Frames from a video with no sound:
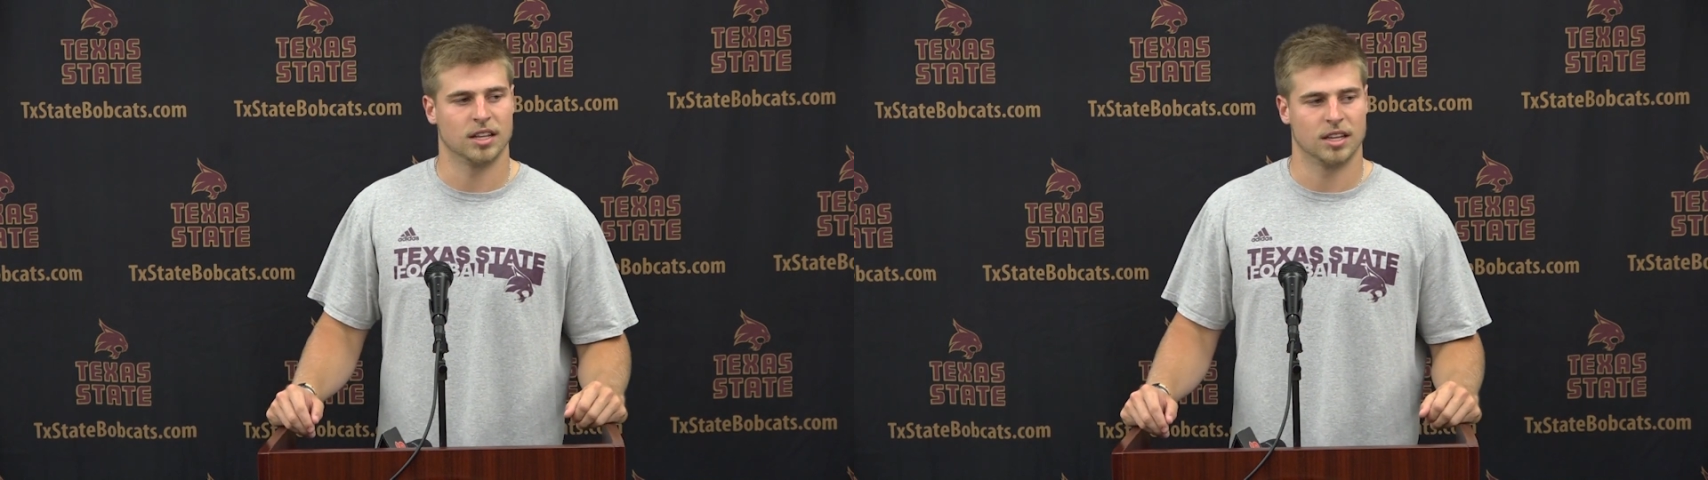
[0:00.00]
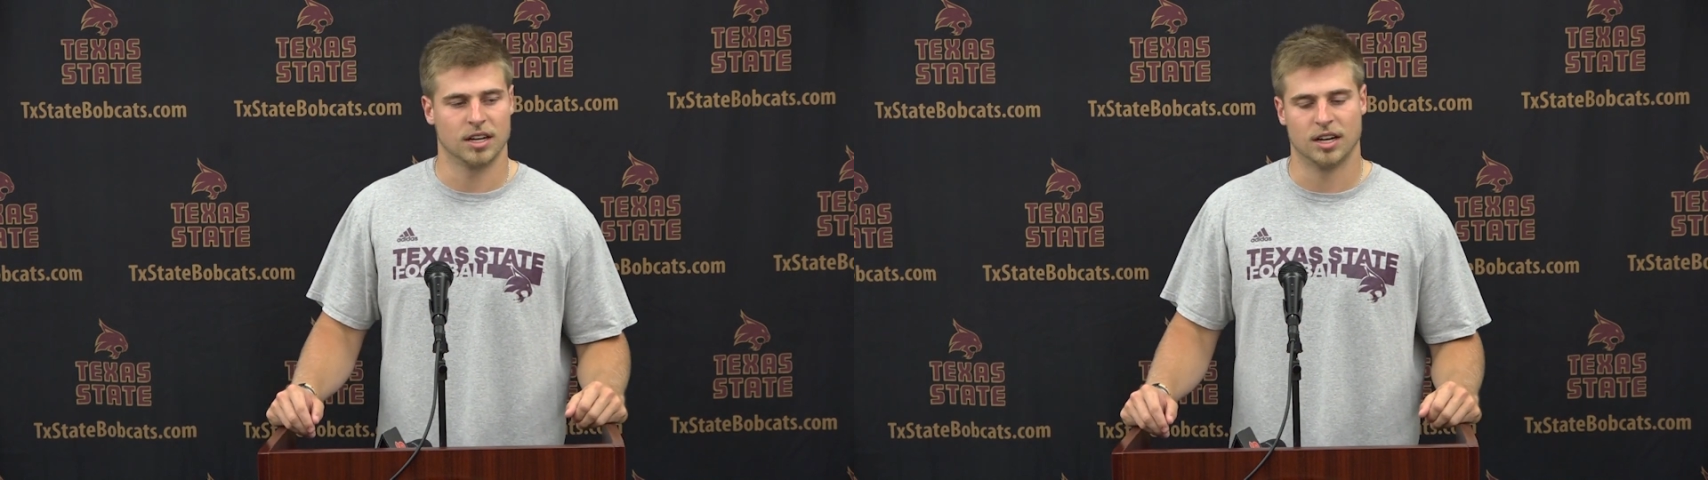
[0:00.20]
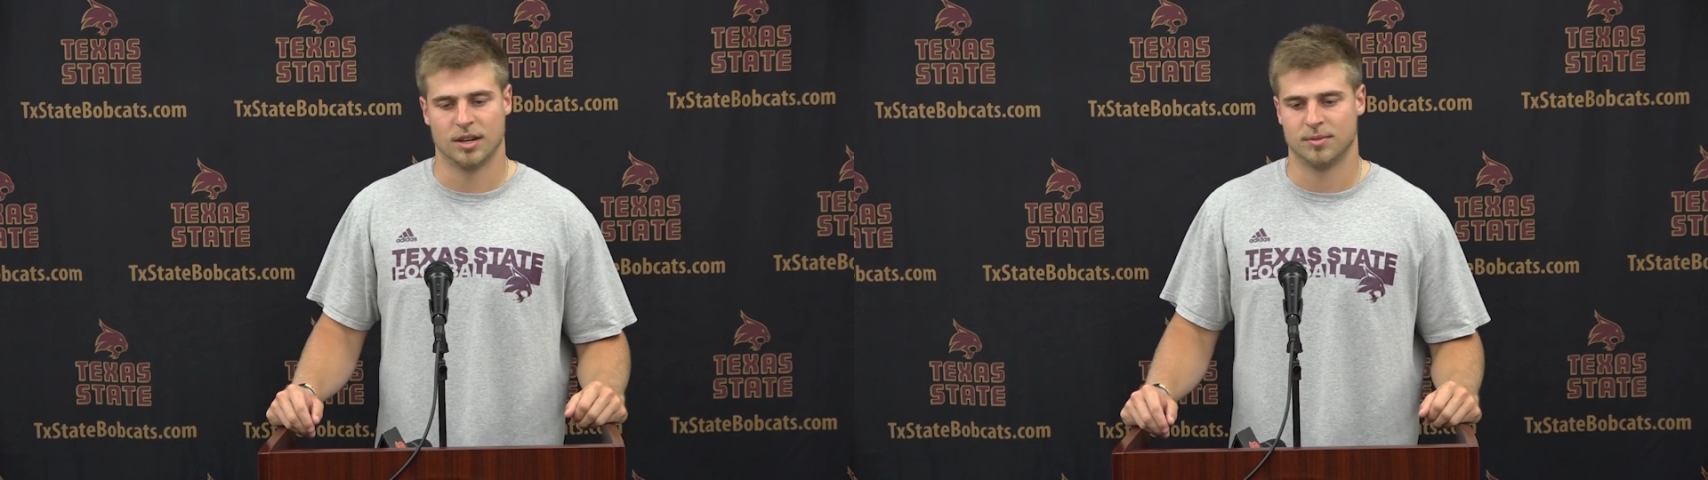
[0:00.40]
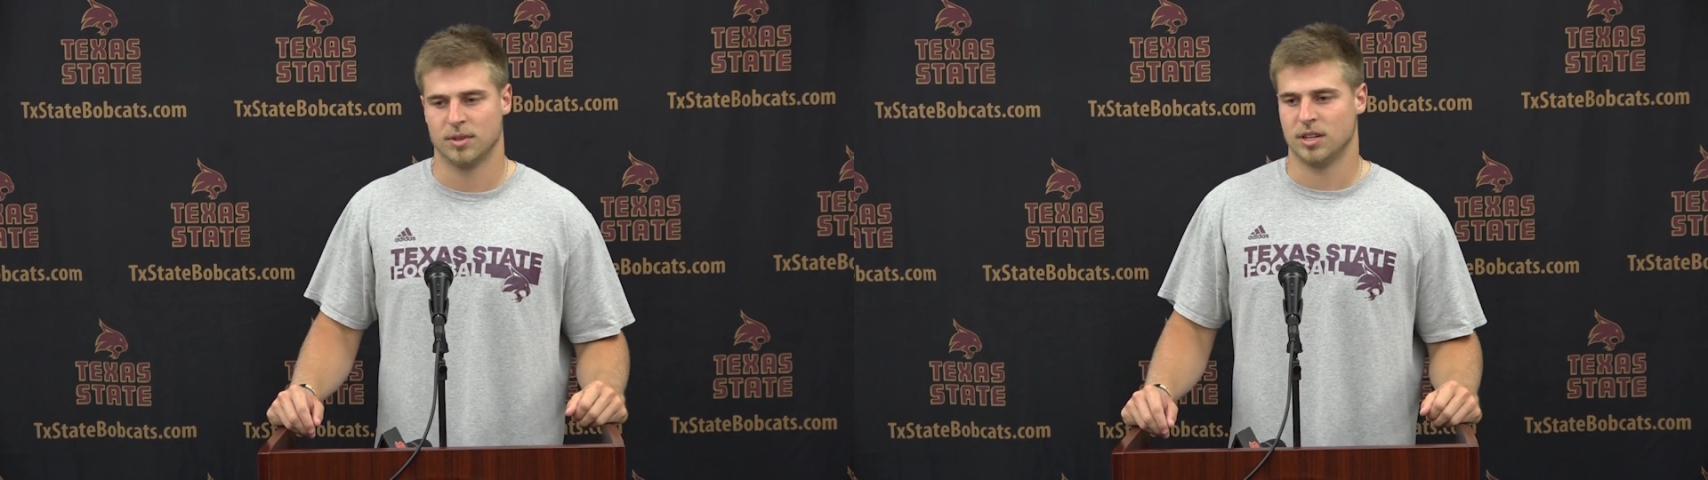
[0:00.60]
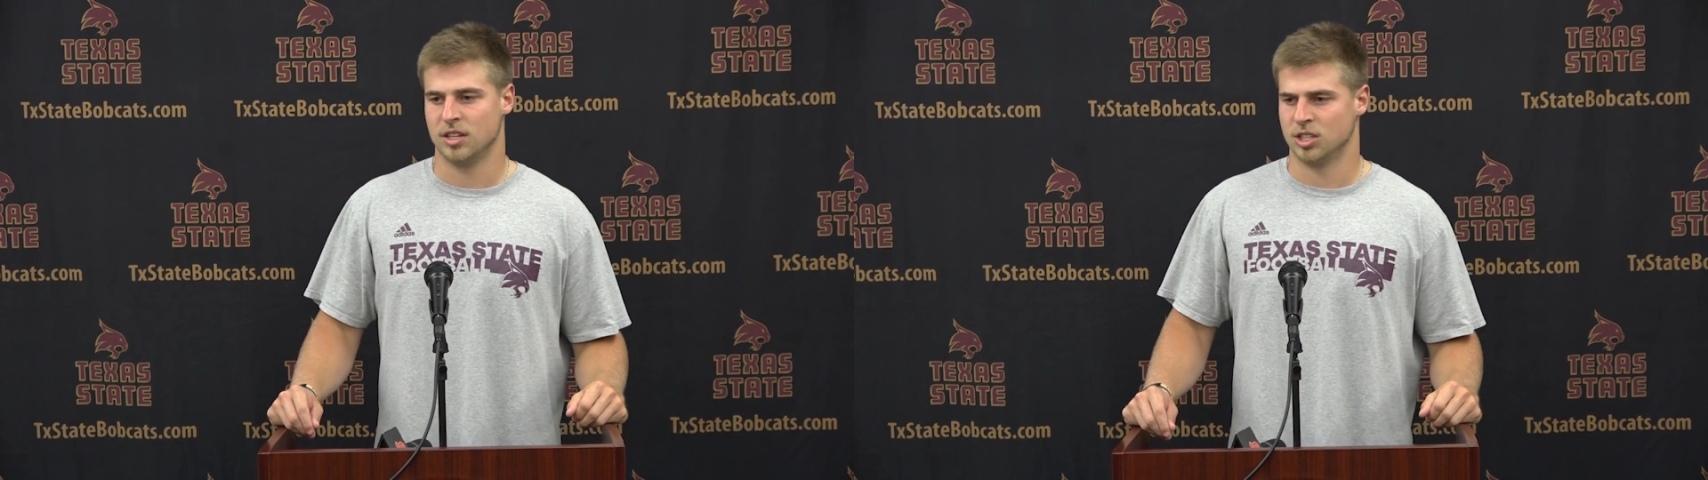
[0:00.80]
And then uh,
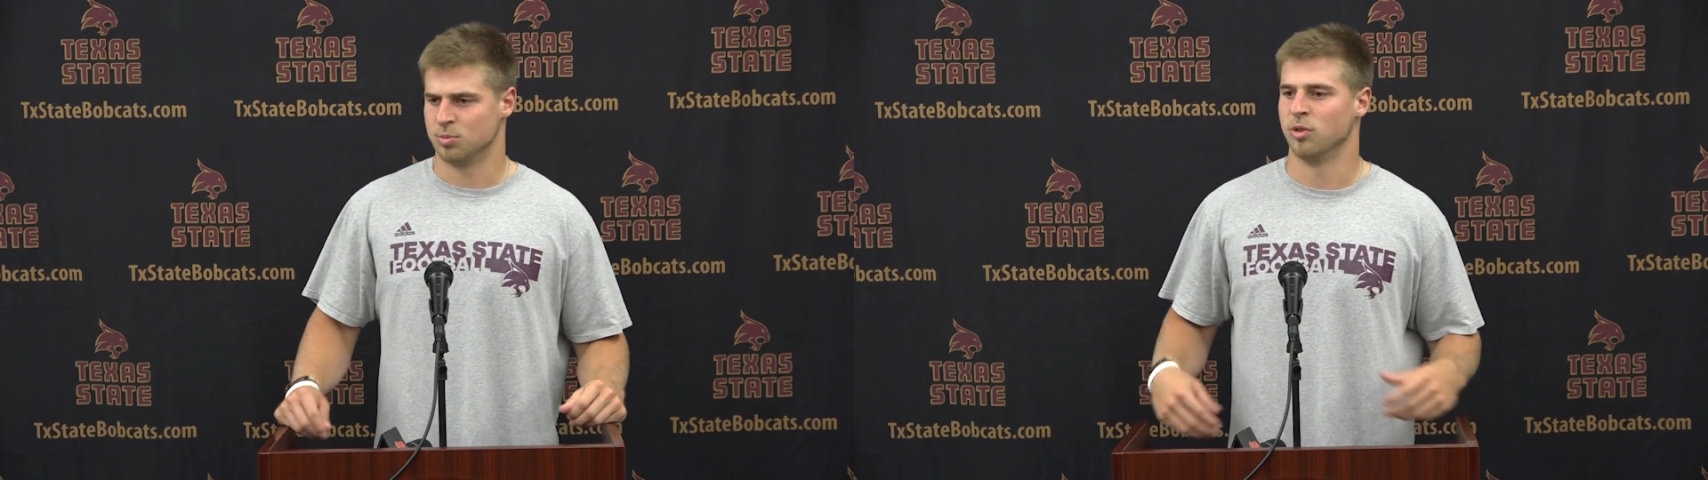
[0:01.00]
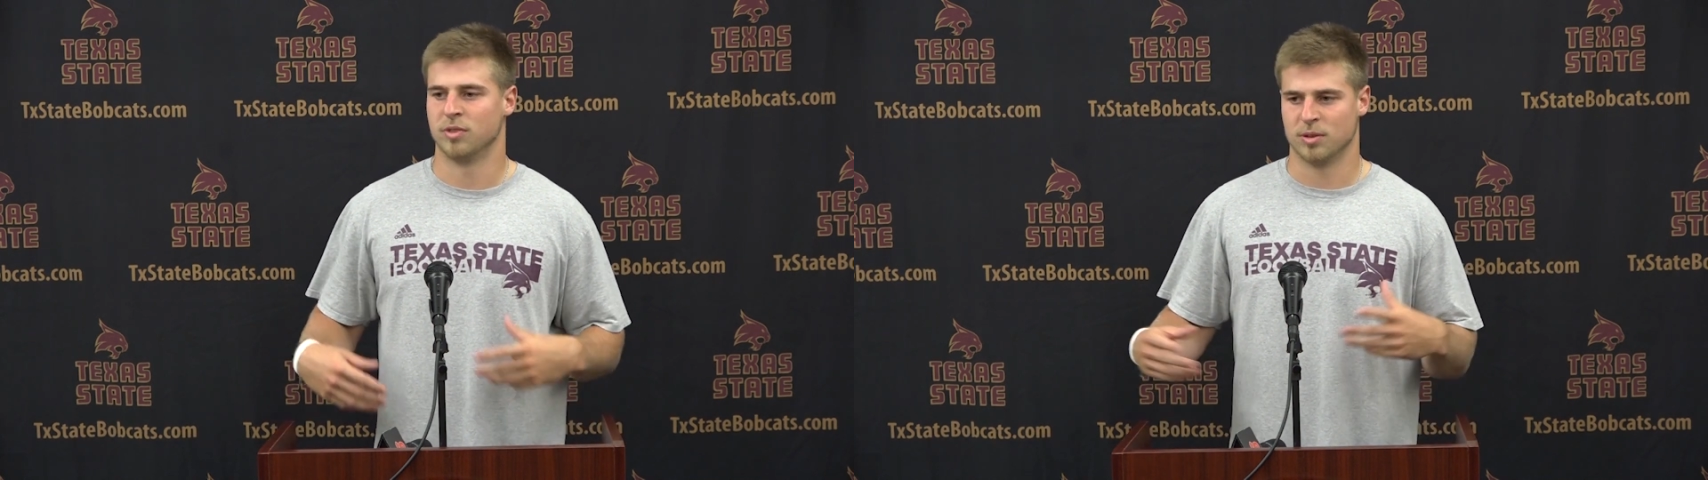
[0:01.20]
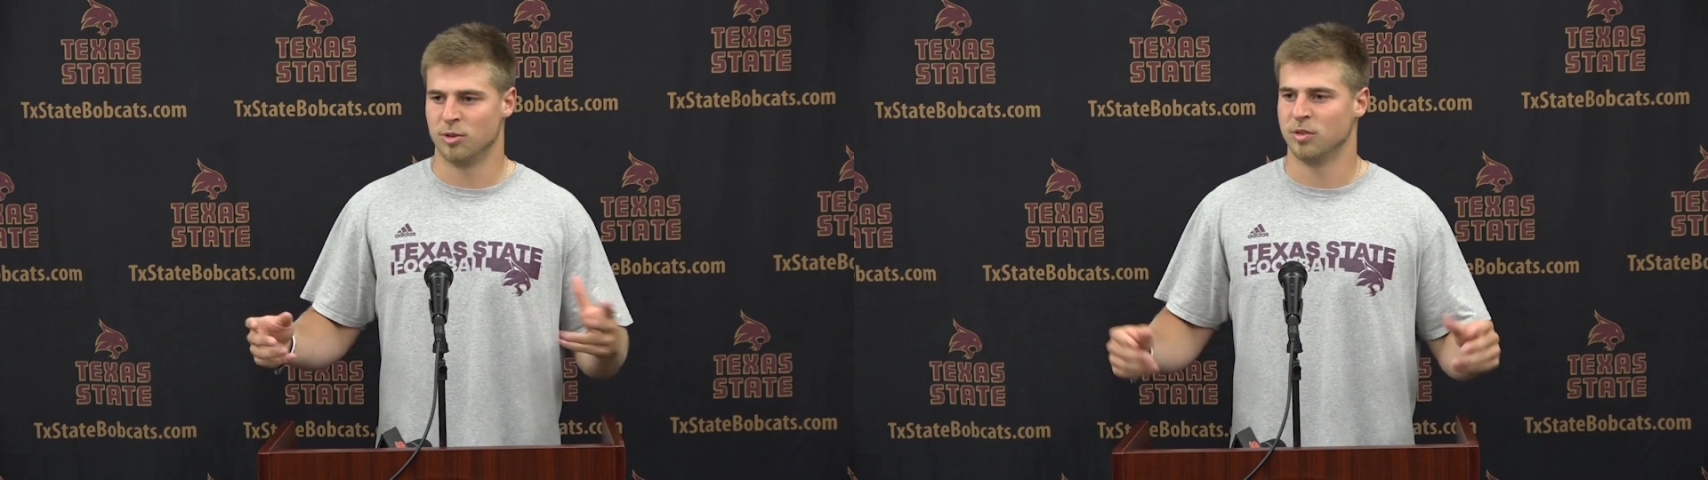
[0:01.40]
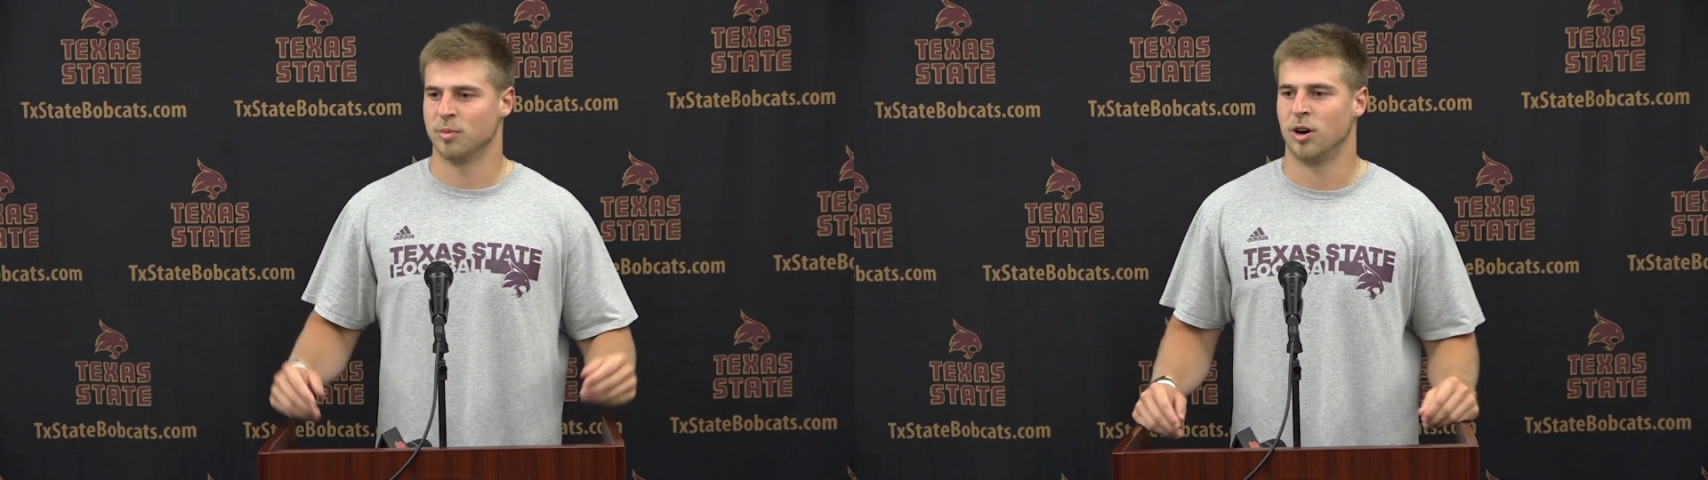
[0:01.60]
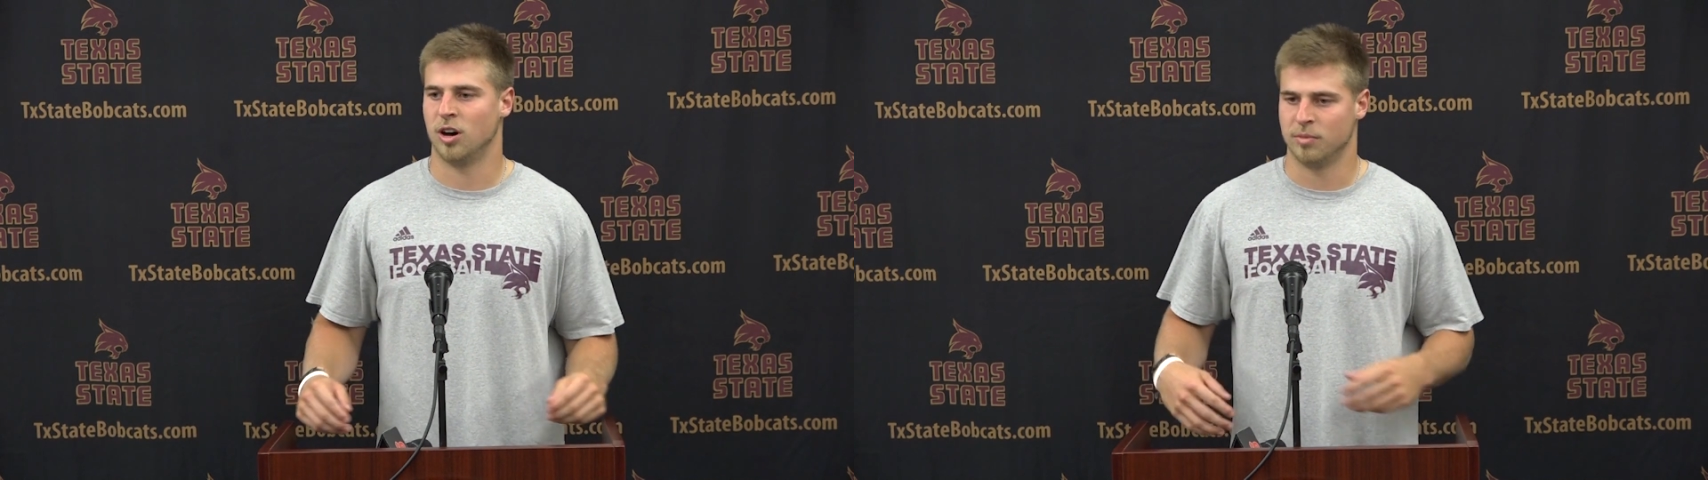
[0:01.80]
just moving moving the ball,